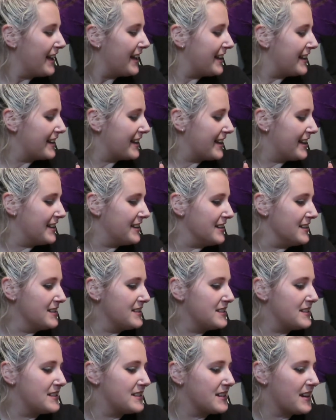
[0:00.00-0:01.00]
It
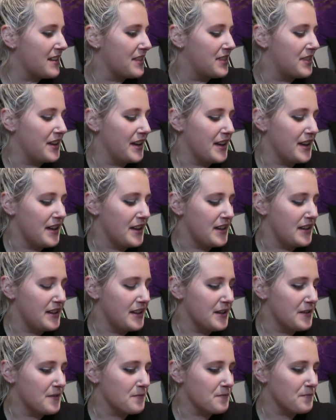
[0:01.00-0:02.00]
is
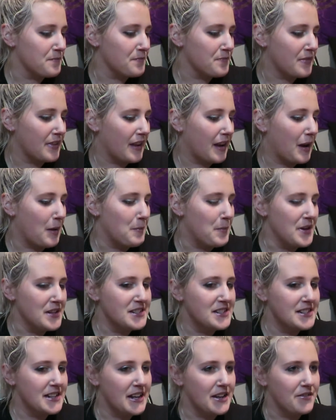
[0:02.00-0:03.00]
the
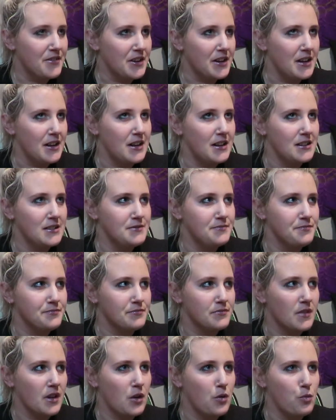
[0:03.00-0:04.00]
best ever
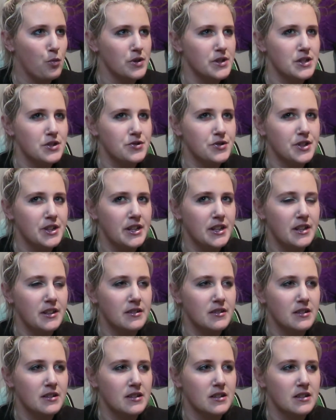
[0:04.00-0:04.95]
wizardry